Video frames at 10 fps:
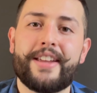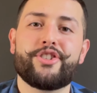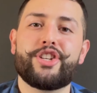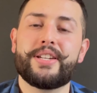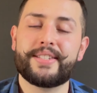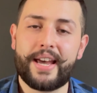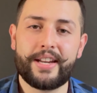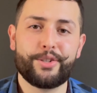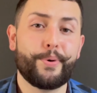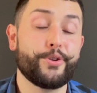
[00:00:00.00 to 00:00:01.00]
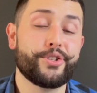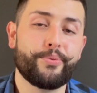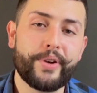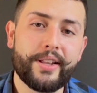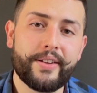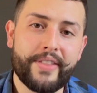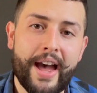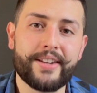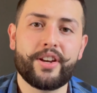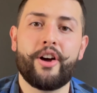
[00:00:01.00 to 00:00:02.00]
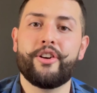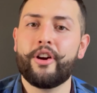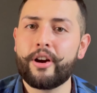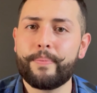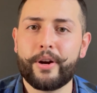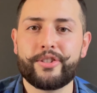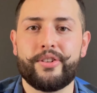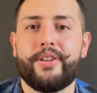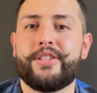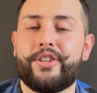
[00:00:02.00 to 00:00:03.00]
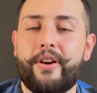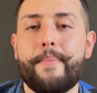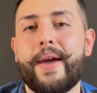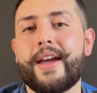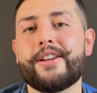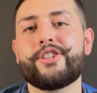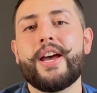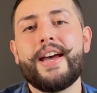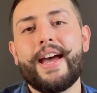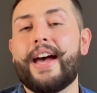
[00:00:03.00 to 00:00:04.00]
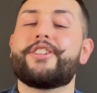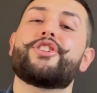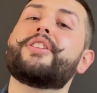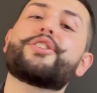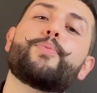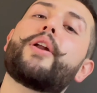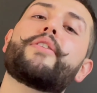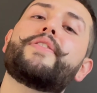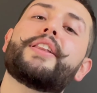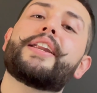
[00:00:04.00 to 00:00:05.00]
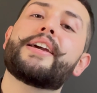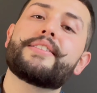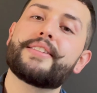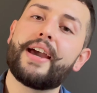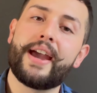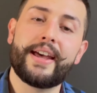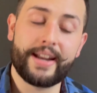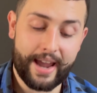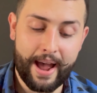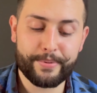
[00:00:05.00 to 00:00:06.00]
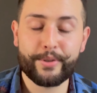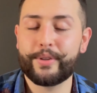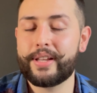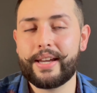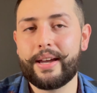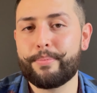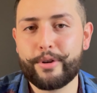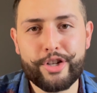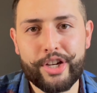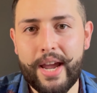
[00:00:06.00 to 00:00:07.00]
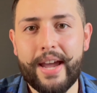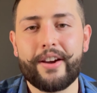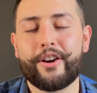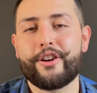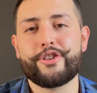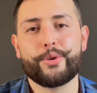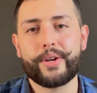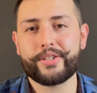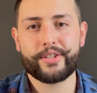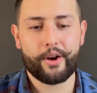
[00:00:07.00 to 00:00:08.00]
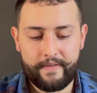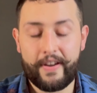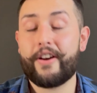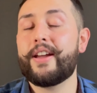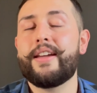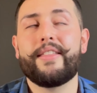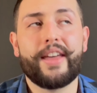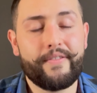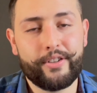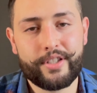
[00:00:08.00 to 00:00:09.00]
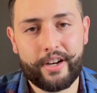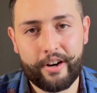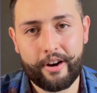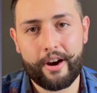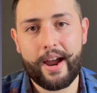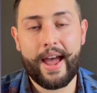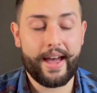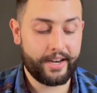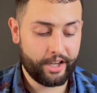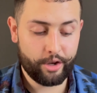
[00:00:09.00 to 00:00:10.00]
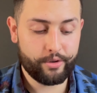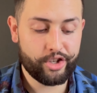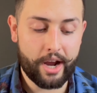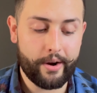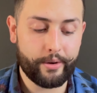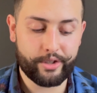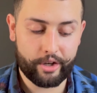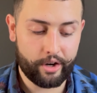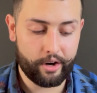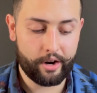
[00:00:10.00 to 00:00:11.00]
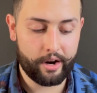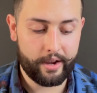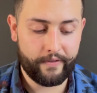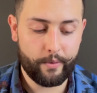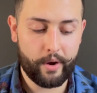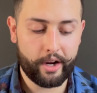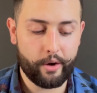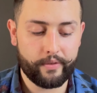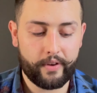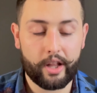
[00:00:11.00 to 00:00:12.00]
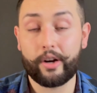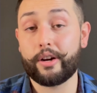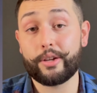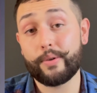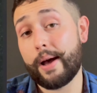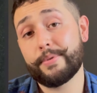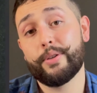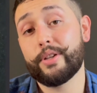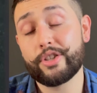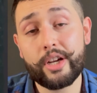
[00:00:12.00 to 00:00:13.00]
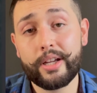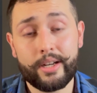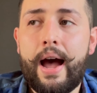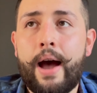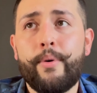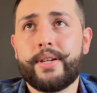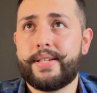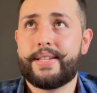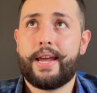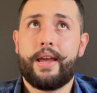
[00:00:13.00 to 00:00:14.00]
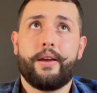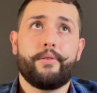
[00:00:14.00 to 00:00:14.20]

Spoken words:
she decided to post a reel of that on her personal Instagram page, and she looks wonderful in it, and I absolutely appreciate her doing so. Very thankful to her, and a huge shout out to her. If you want to go and follow her, you absolutely should. I want to say